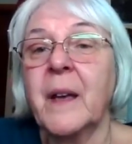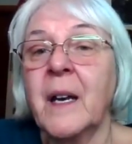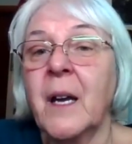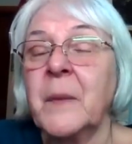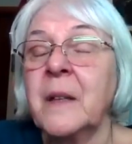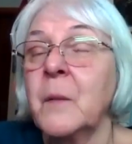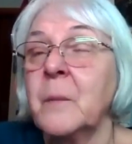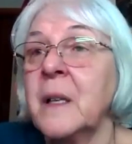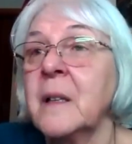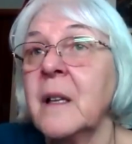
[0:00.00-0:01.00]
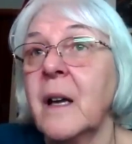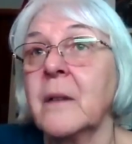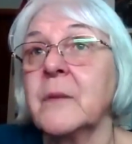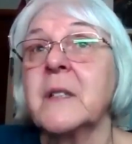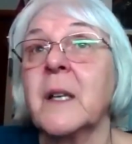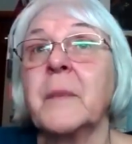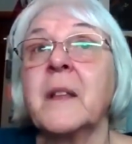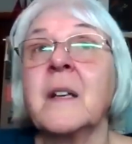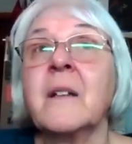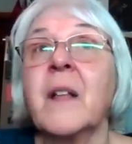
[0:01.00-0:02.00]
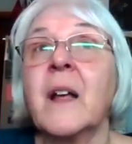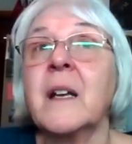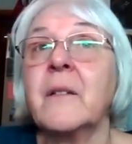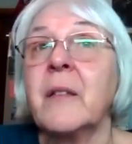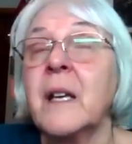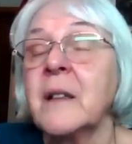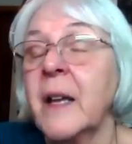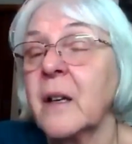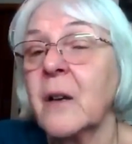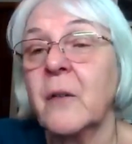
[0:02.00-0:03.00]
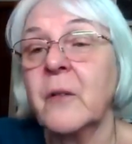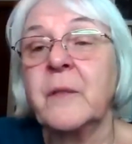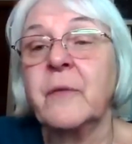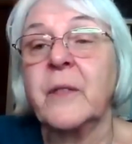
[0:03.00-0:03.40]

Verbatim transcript: and I'm in the middle of something that if he let go of me